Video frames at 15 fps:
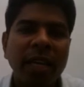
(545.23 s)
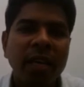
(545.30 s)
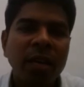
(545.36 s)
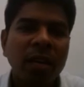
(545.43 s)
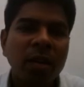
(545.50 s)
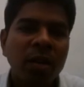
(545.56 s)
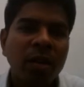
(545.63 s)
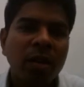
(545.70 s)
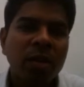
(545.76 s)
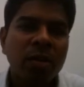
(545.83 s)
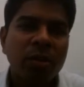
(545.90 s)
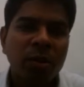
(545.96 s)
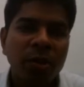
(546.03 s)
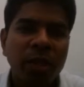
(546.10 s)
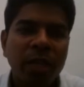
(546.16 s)
To apply
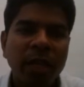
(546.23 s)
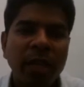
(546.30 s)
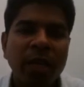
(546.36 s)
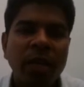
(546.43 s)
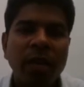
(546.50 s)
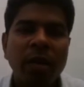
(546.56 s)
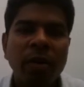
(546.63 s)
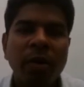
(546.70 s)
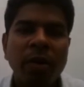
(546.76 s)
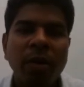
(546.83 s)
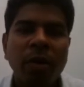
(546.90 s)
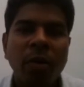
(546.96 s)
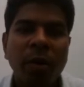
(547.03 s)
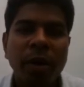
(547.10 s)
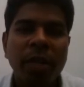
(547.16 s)
for this, you have to go
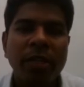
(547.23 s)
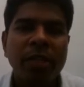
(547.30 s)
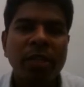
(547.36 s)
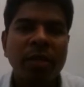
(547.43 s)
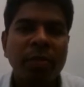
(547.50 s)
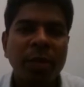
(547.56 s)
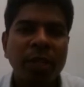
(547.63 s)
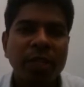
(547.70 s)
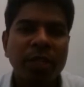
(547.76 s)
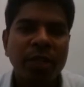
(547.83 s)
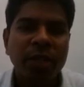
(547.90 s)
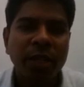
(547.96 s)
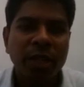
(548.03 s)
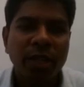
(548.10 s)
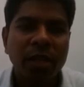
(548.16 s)
directly
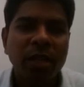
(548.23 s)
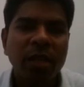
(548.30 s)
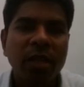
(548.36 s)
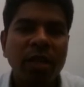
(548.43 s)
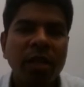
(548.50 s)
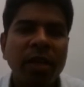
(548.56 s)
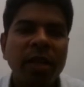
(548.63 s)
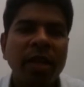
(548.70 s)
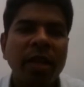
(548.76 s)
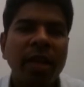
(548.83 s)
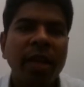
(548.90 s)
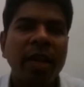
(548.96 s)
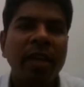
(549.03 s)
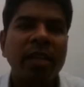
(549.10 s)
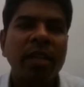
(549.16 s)
to
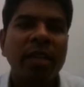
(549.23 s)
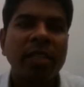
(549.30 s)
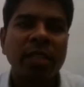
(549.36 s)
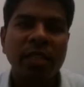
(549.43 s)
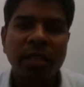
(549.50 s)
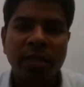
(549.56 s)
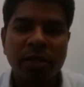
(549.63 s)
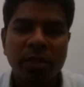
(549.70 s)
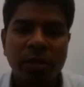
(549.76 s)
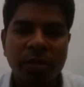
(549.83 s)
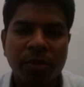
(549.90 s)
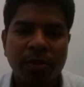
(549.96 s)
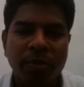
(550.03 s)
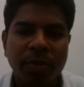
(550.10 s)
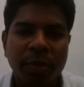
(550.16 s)
the location